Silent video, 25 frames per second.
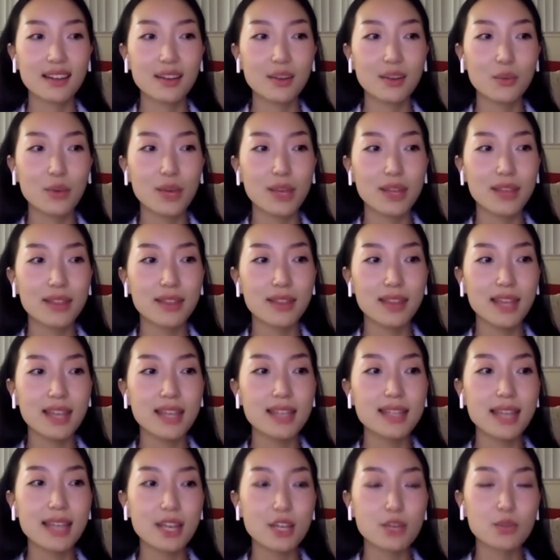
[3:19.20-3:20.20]
with
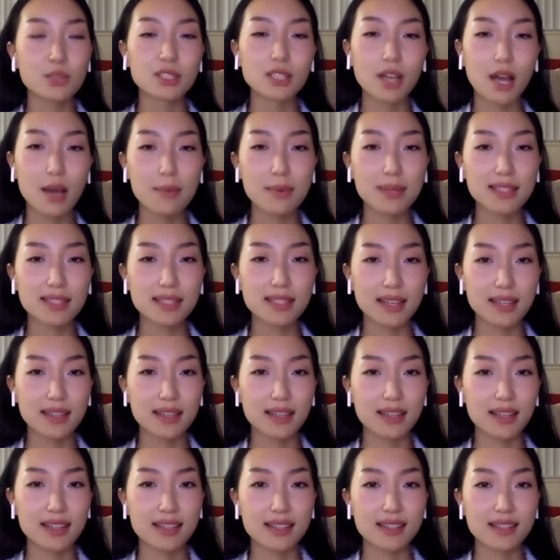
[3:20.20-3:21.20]
intangible topics like
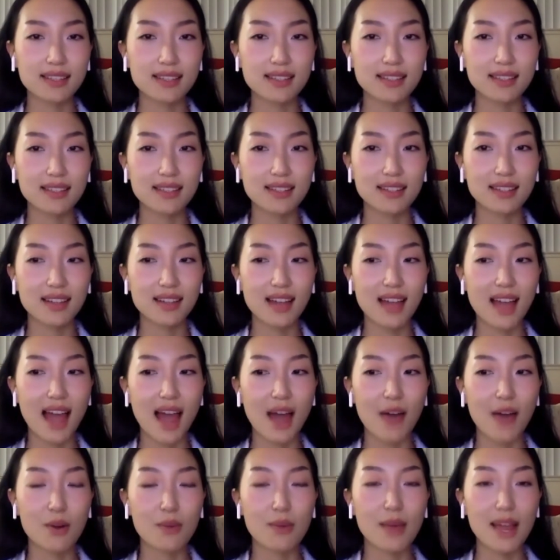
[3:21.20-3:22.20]
this,
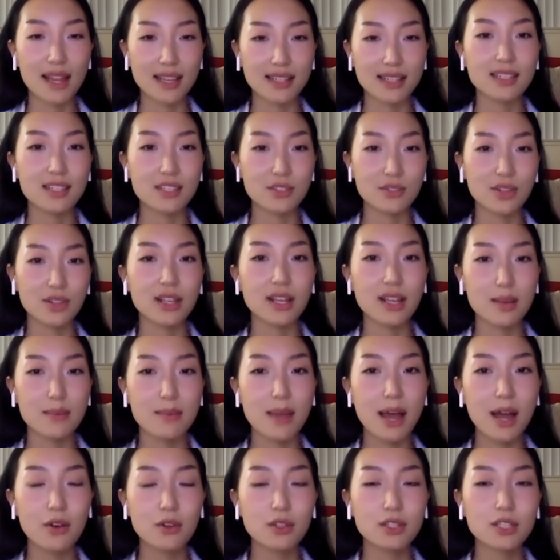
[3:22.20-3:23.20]
our biases really
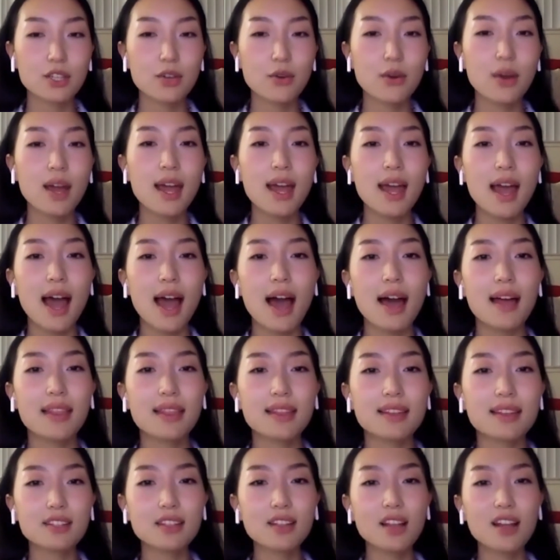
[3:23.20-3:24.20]
come out. So uh,
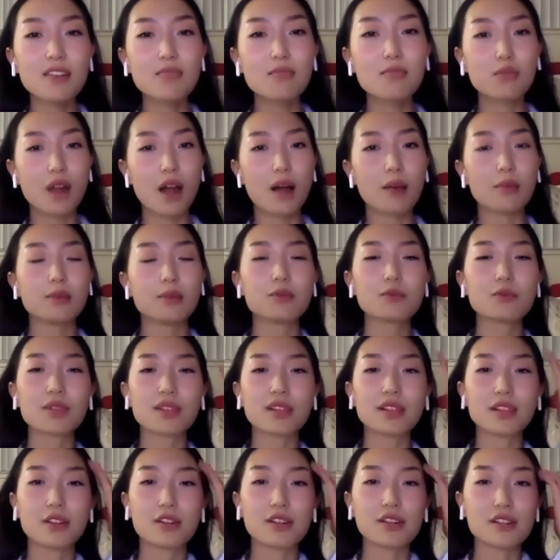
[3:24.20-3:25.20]
there's a lot of problems
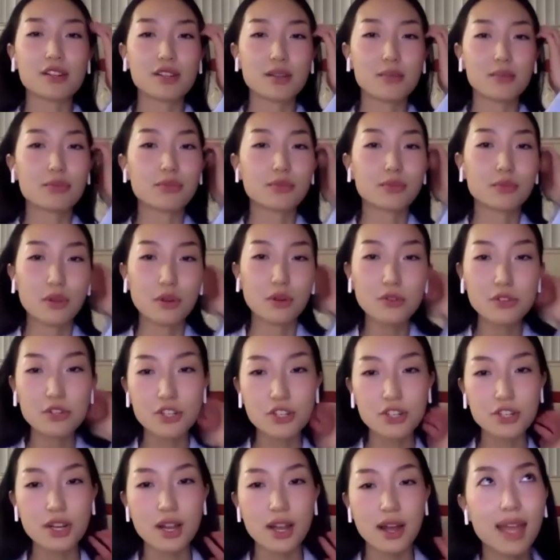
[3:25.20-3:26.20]
with Lerner's approach,
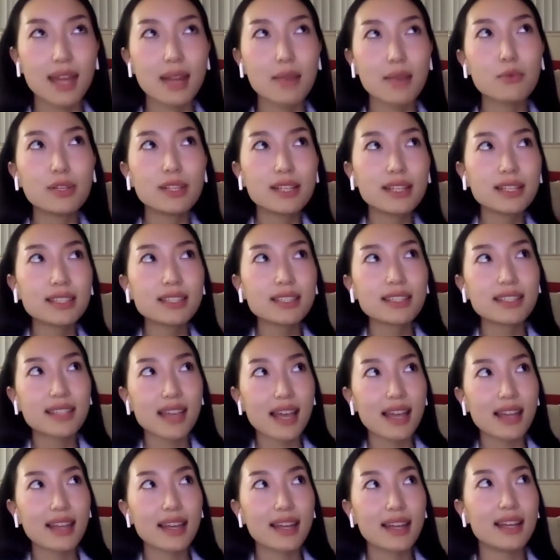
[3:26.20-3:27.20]
and I'm willing to
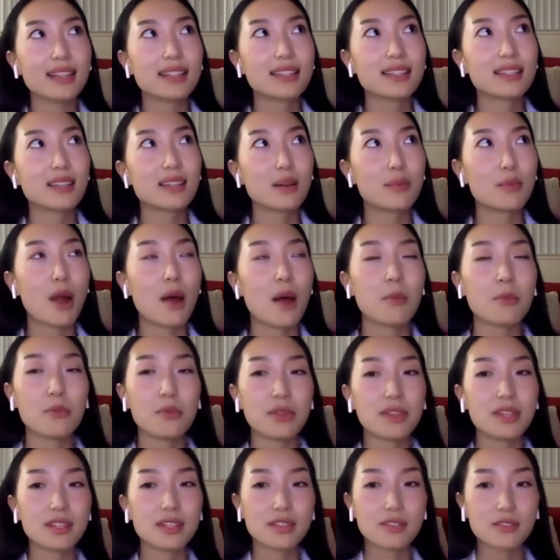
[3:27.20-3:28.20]
say that it's a problem
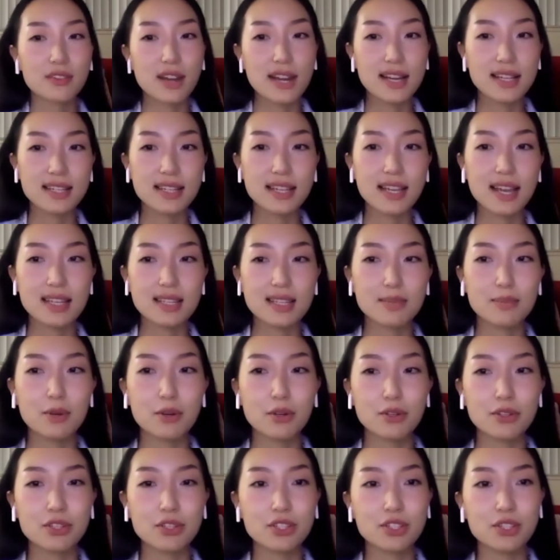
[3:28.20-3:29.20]
with his phrasing as
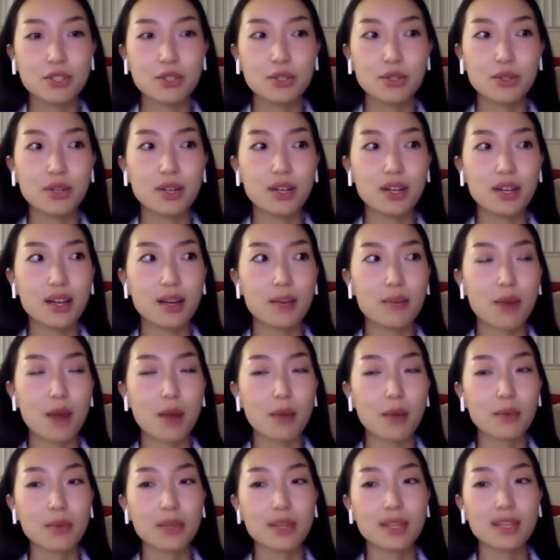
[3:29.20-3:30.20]
opposed to a
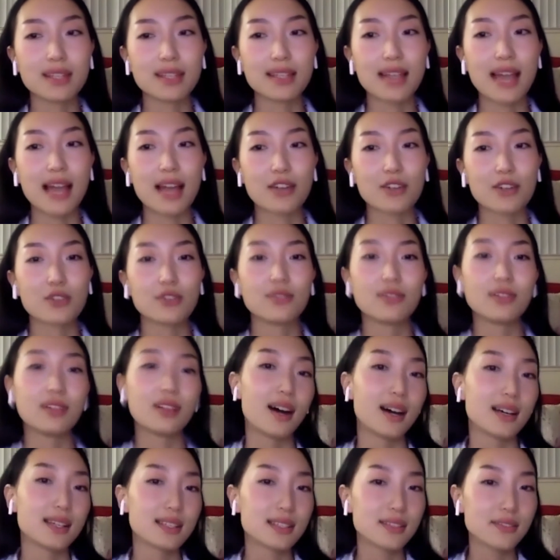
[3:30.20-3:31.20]
problem with his actual
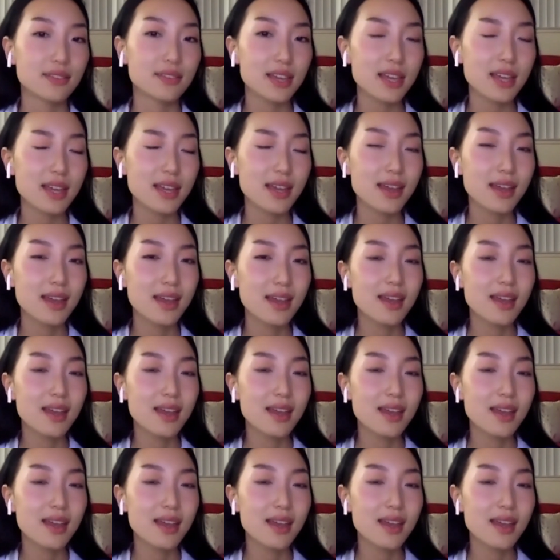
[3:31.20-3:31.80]
philosophy.